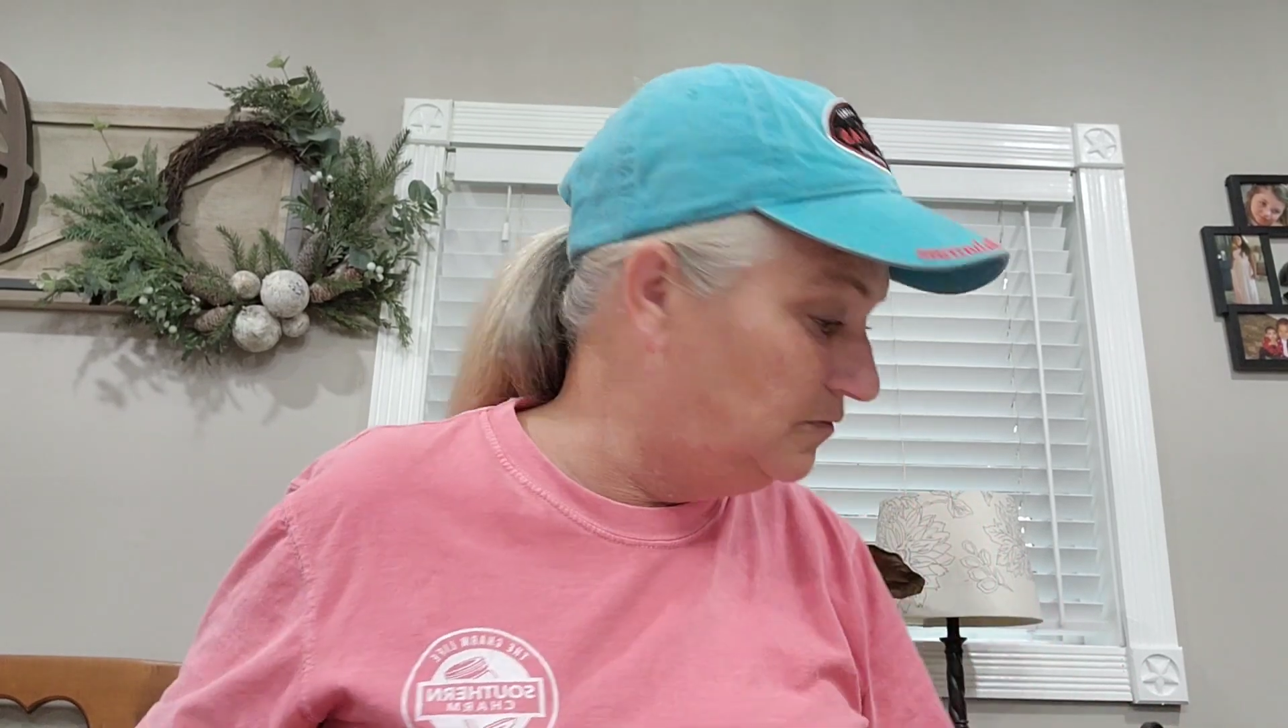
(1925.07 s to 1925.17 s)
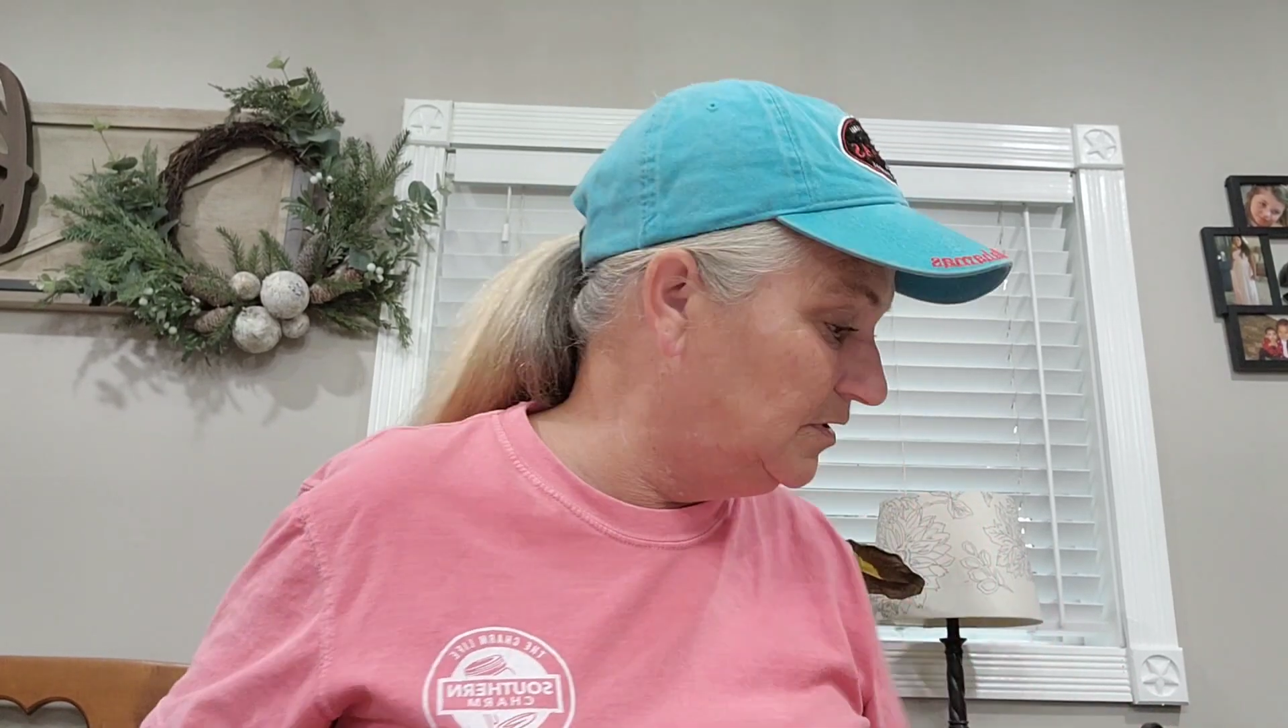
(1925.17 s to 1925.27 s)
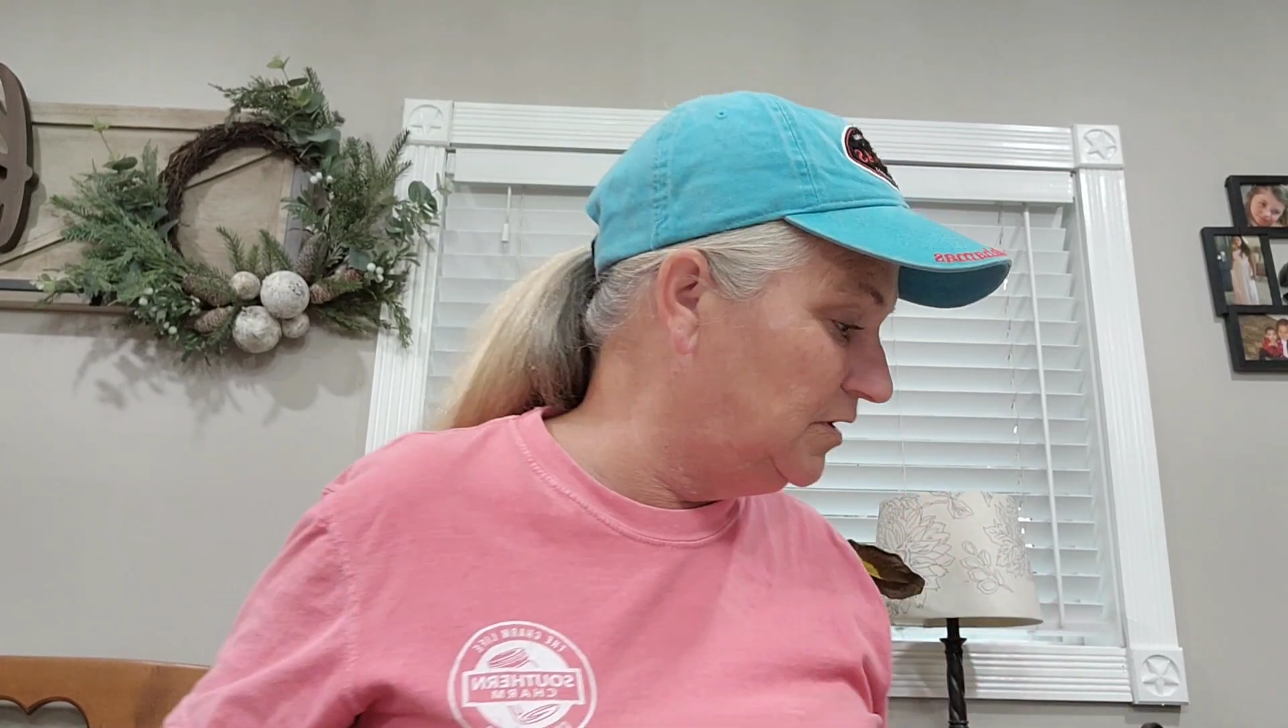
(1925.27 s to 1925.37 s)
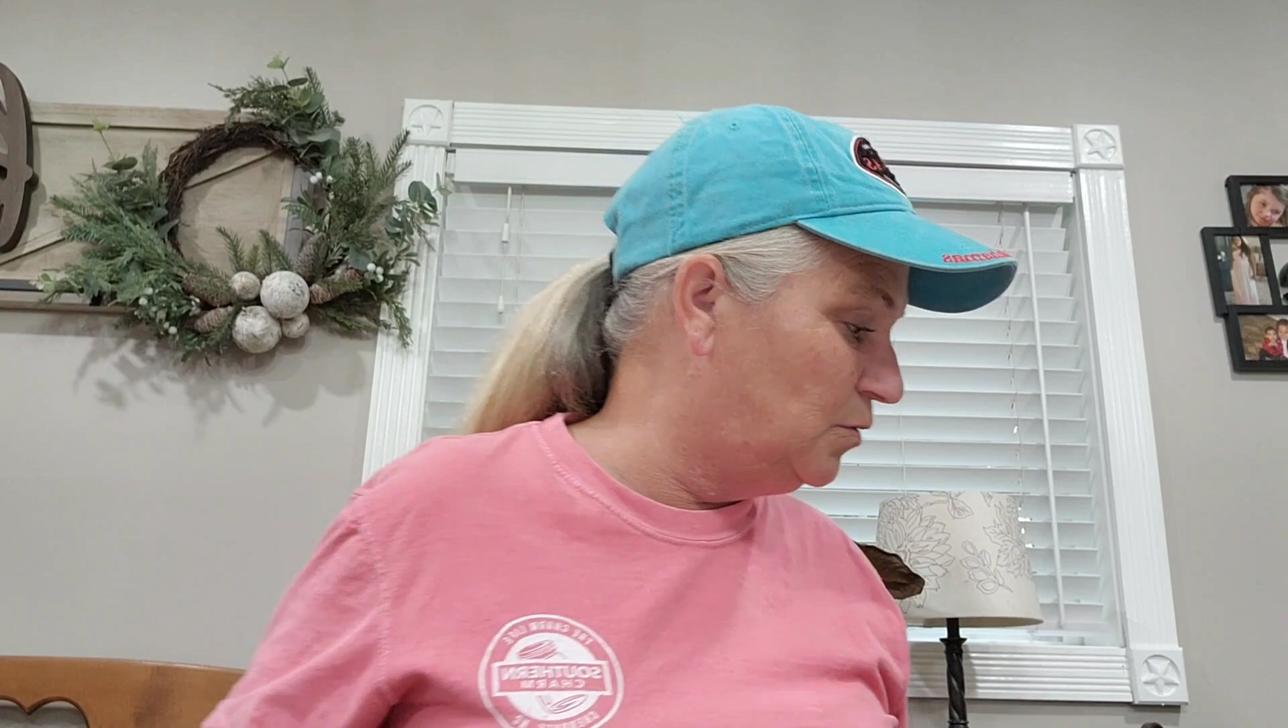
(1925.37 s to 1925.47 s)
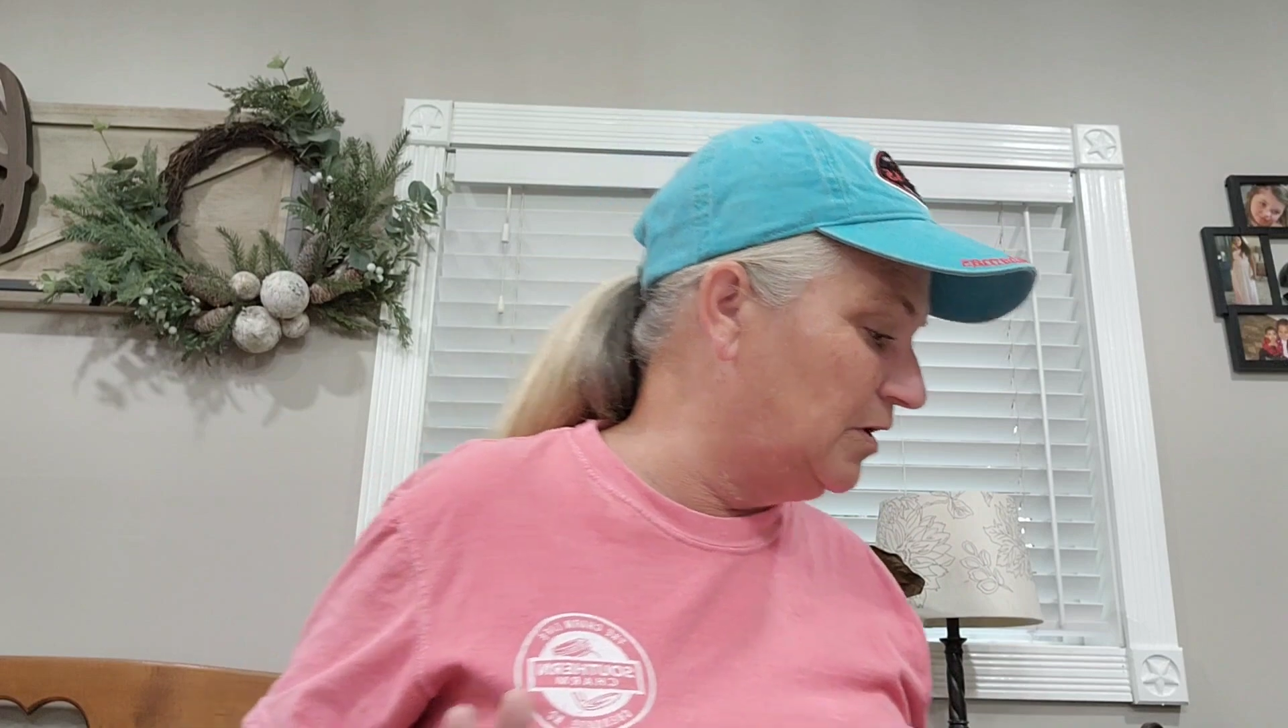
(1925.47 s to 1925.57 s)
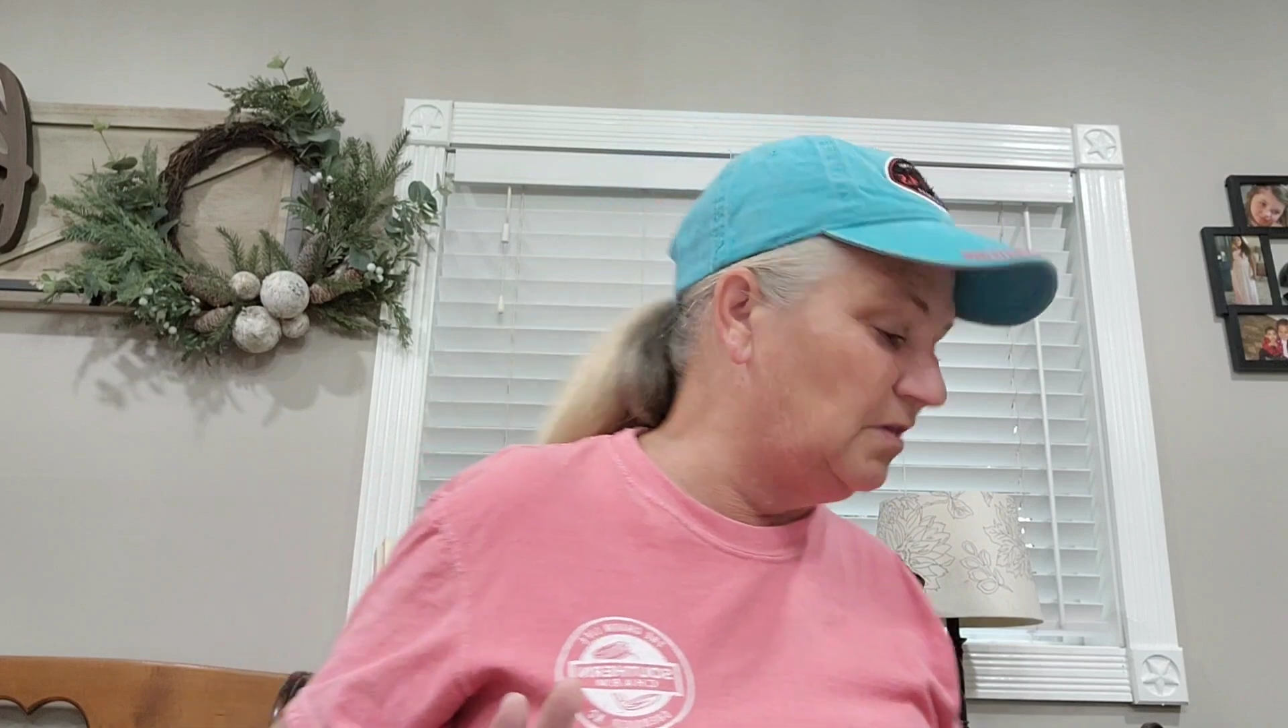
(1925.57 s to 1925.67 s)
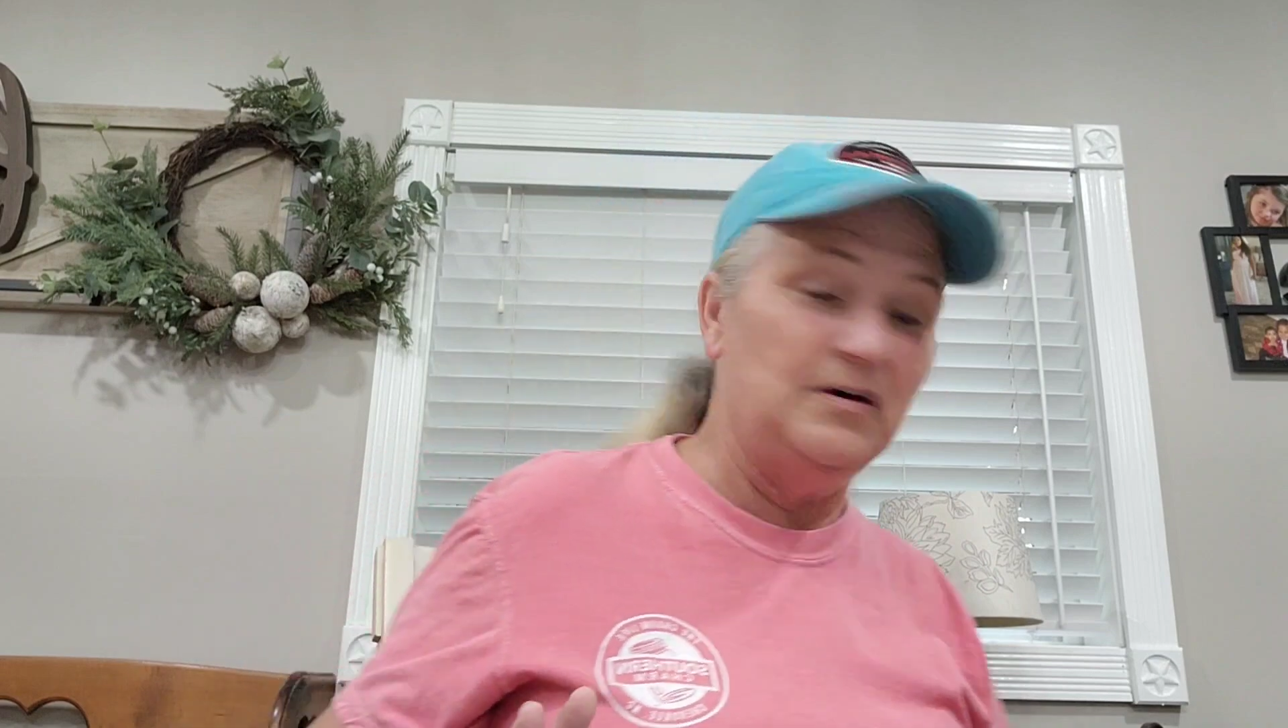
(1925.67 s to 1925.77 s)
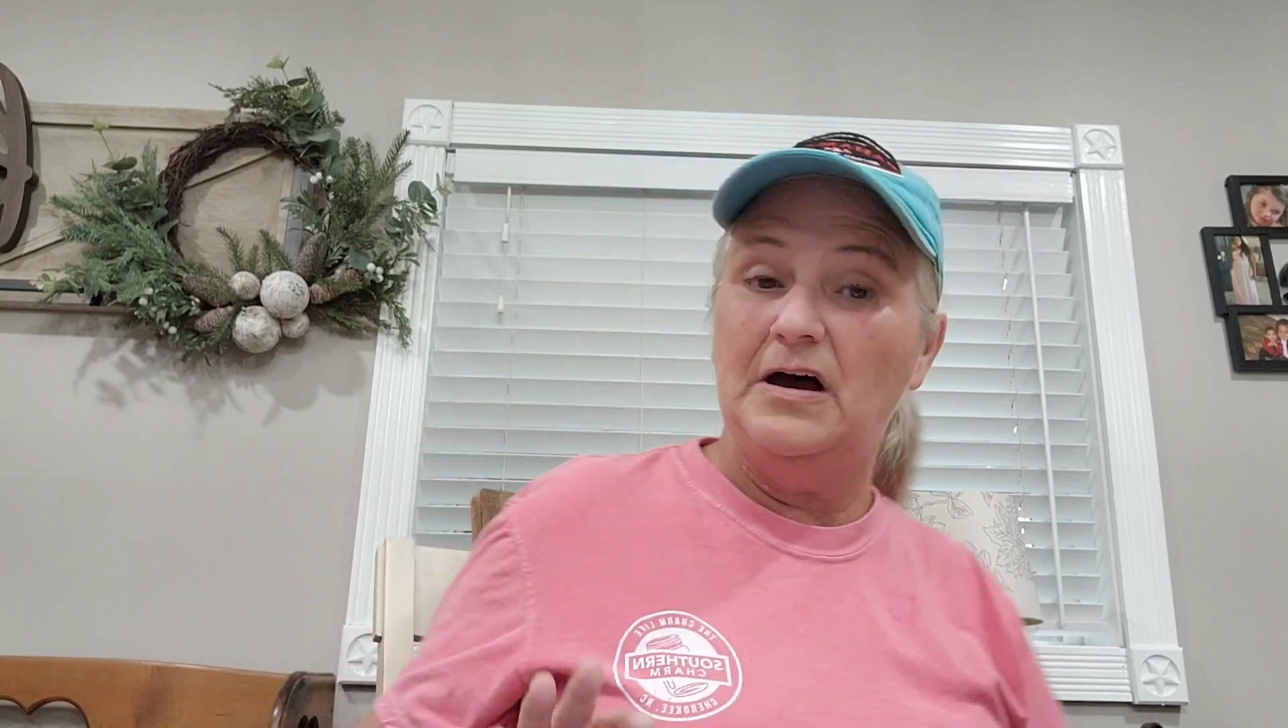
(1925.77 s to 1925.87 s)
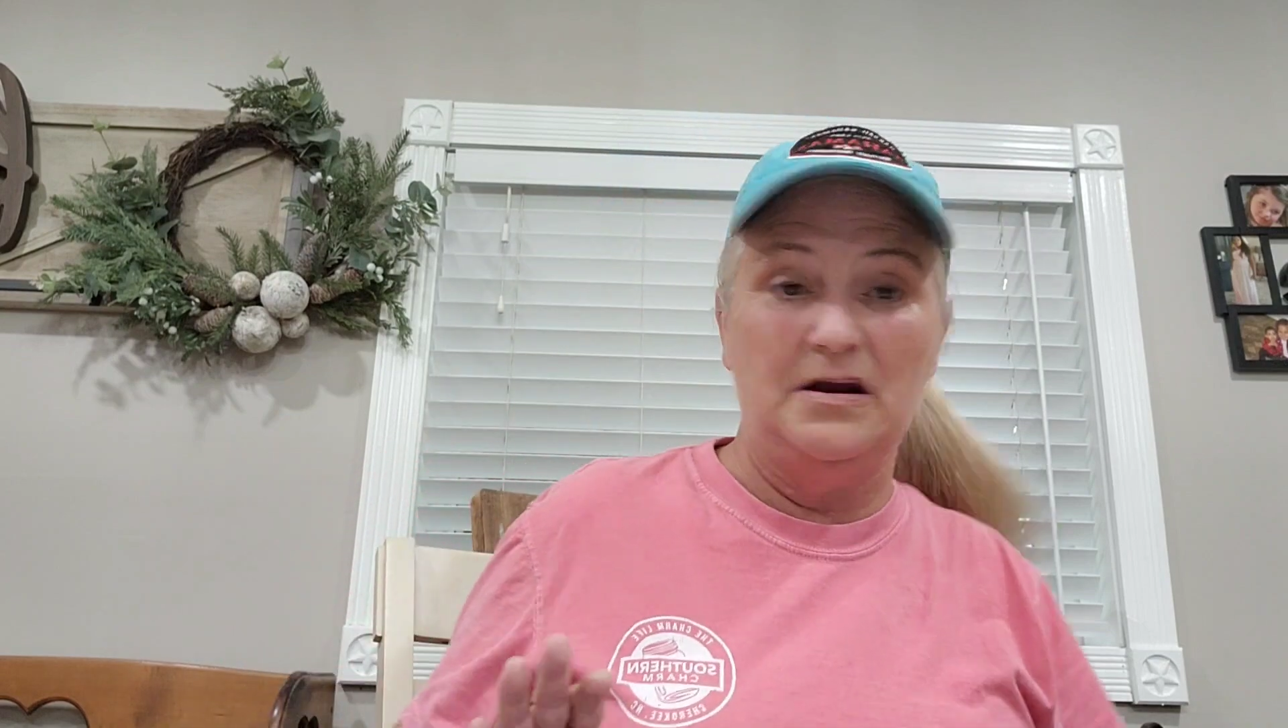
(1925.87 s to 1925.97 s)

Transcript: really quickly.